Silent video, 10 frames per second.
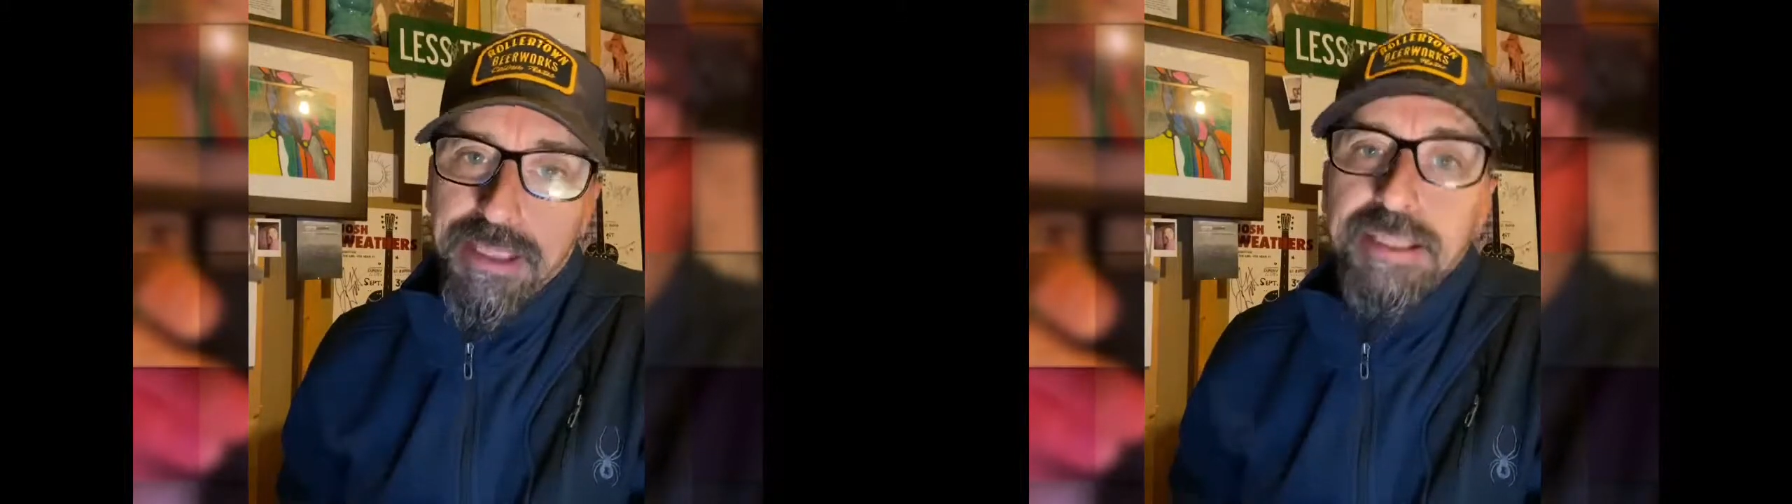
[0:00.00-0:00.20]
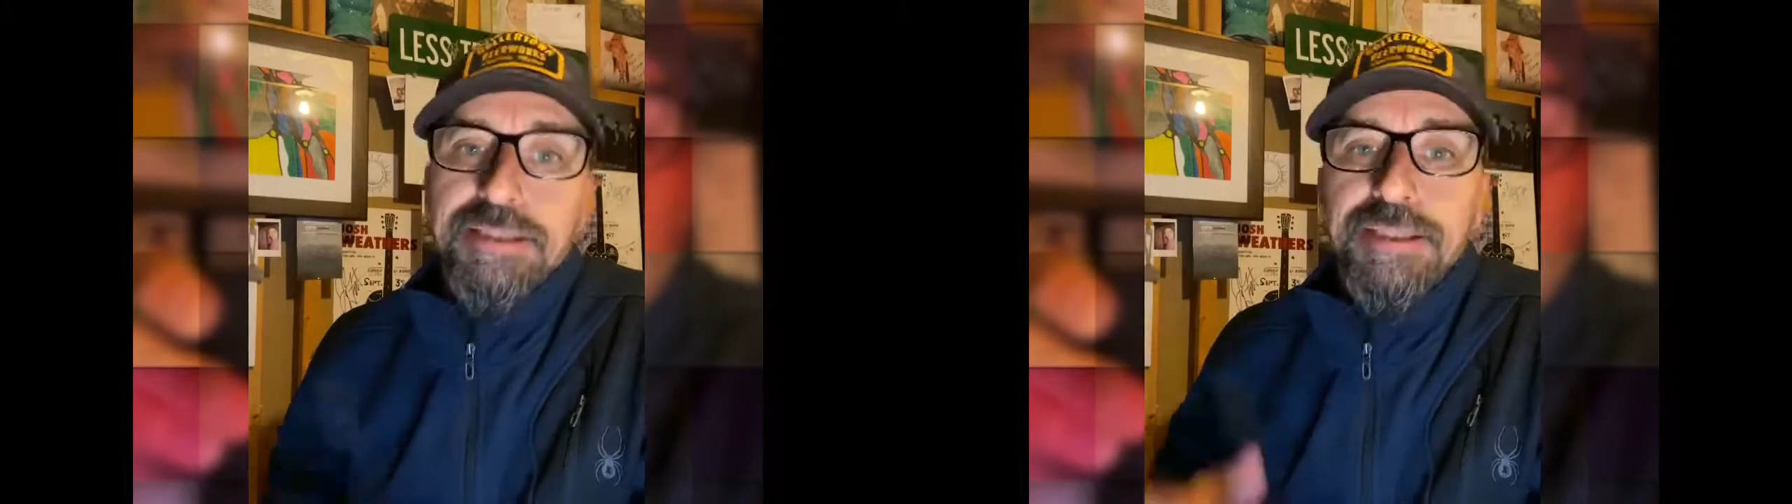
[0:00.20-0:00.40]

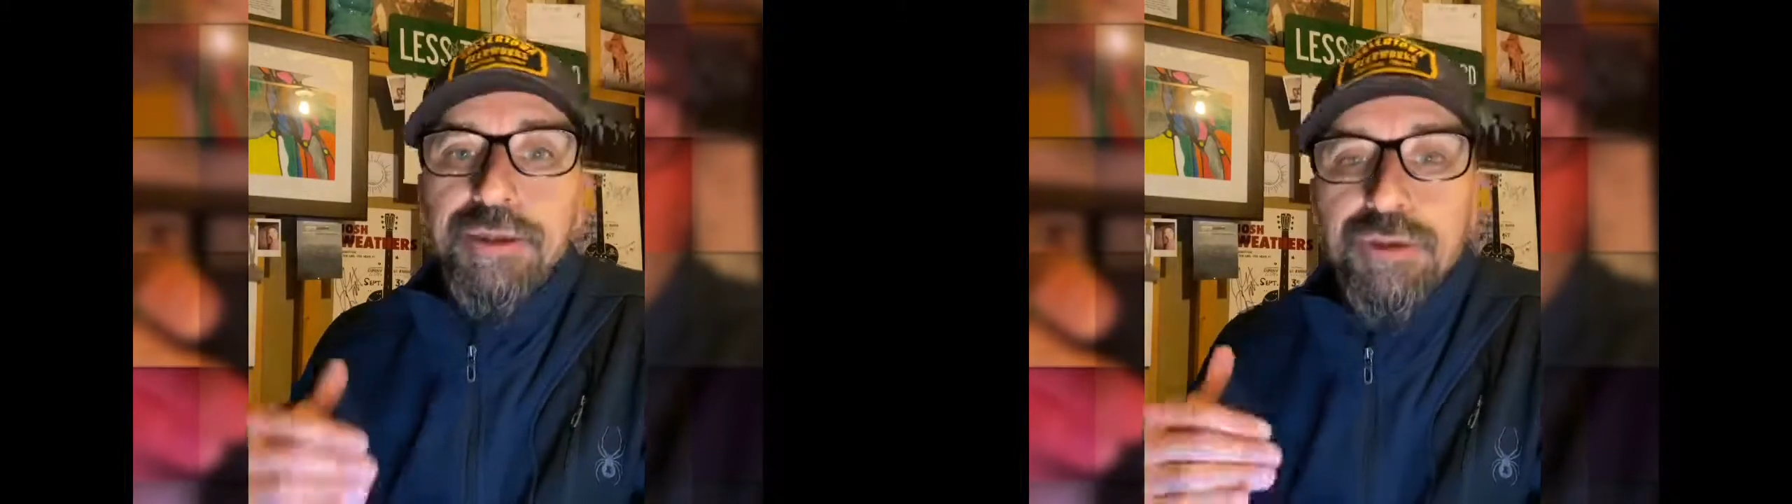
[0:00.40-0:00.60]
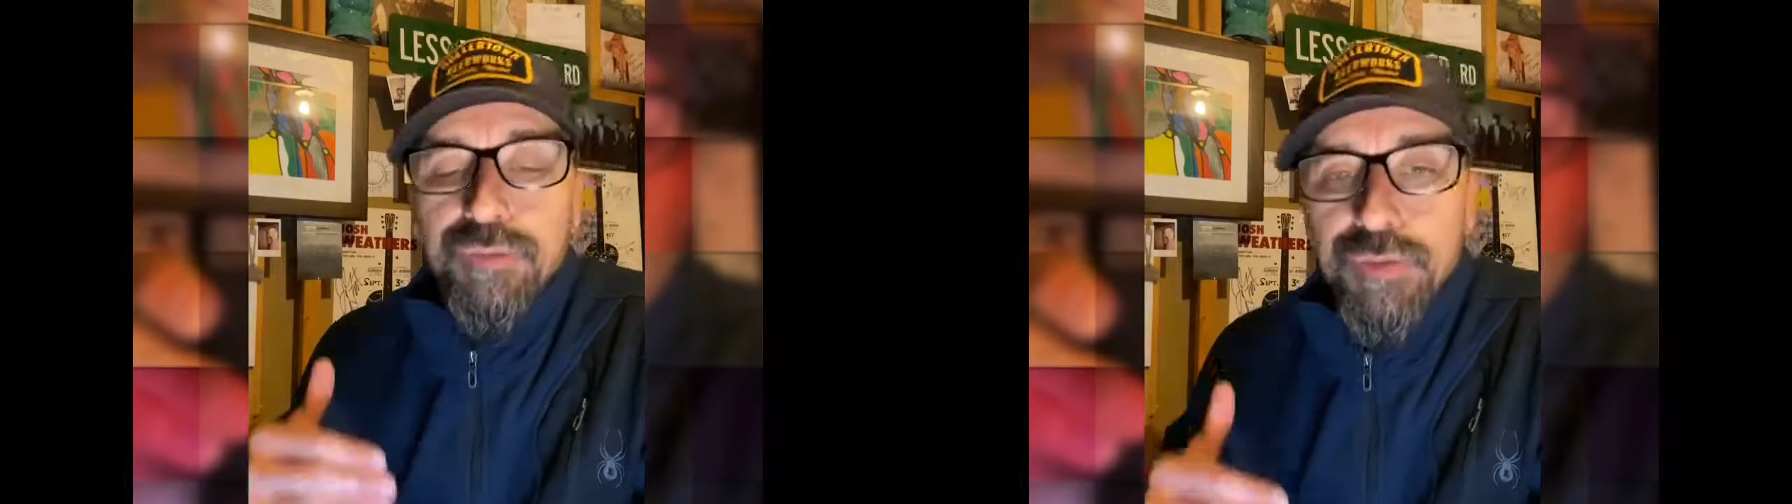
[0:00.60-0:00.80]
until
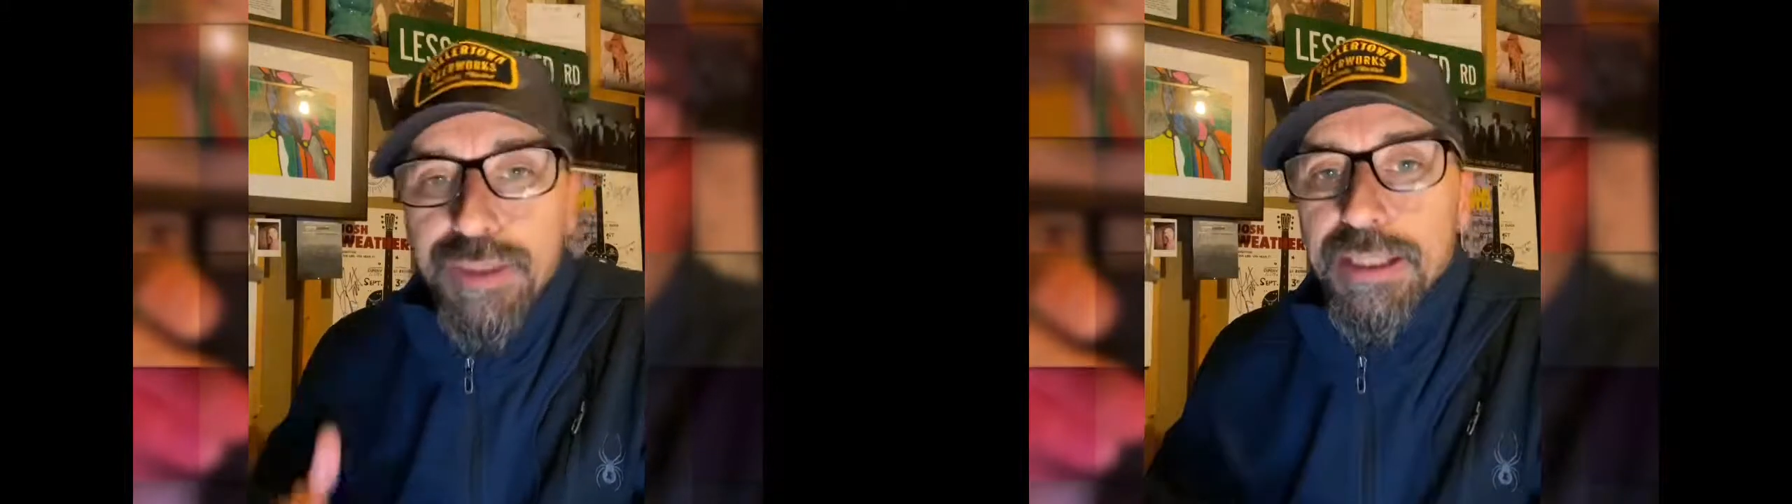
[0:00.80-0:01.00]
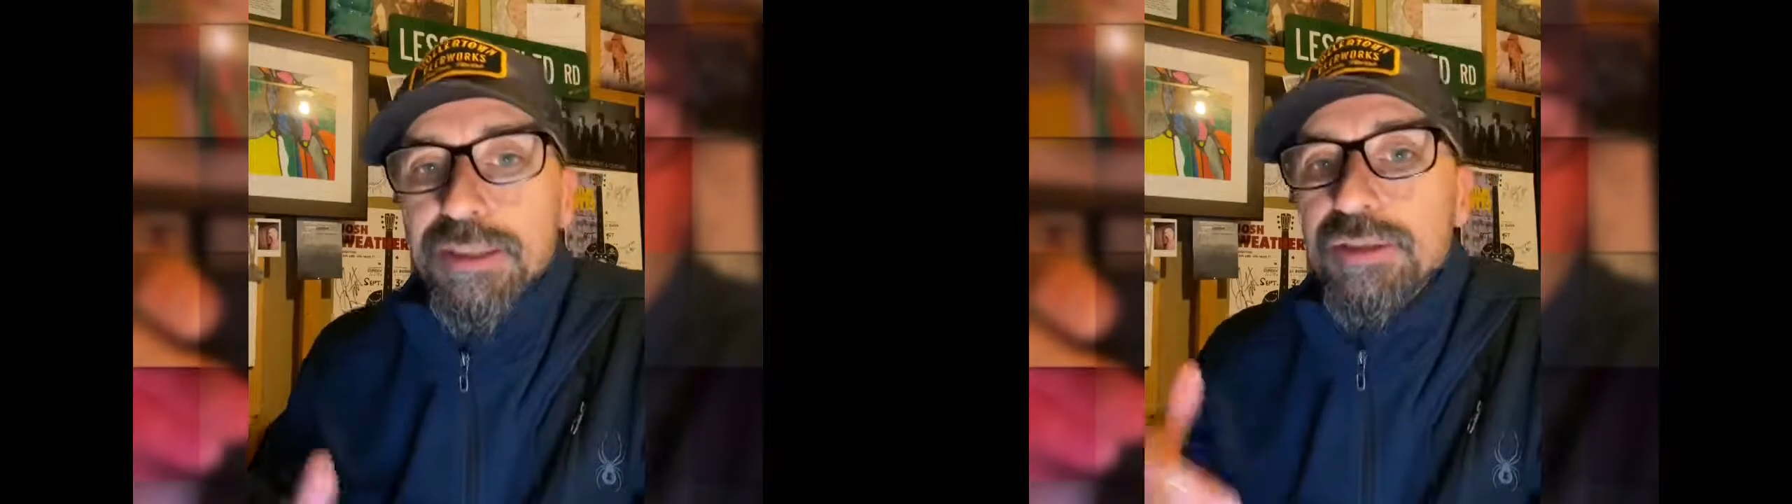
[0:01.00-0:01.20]
you
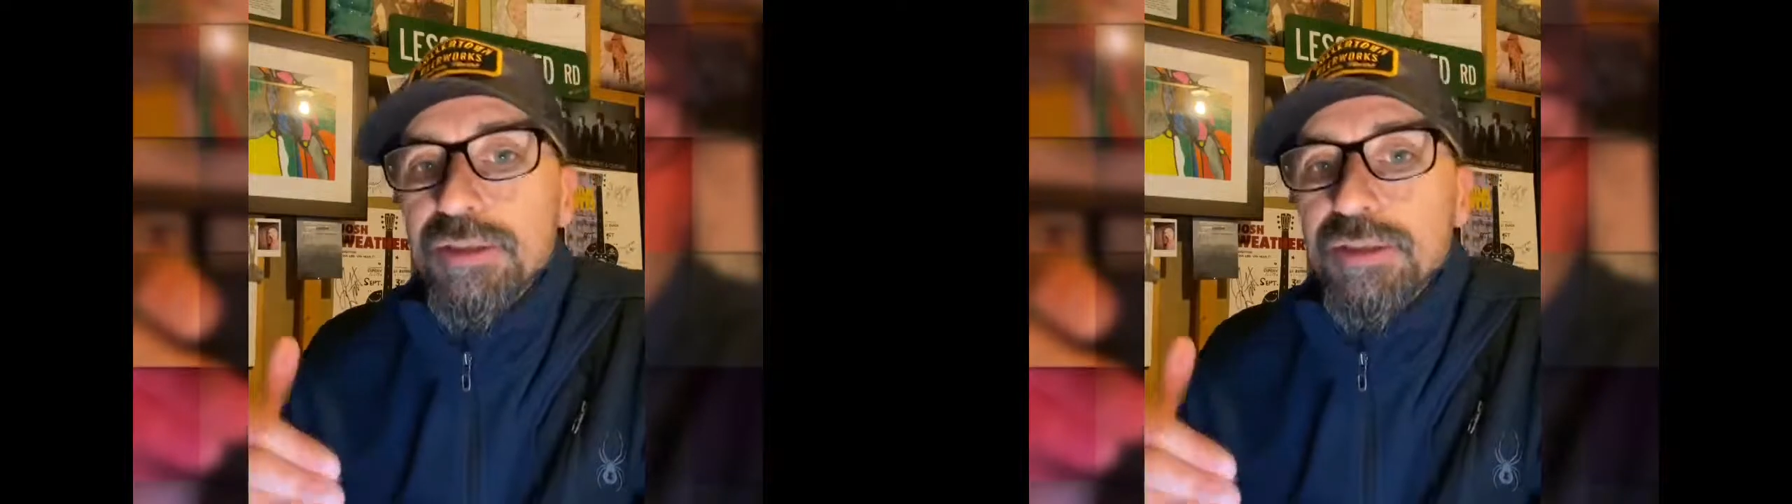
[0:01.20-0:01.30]
get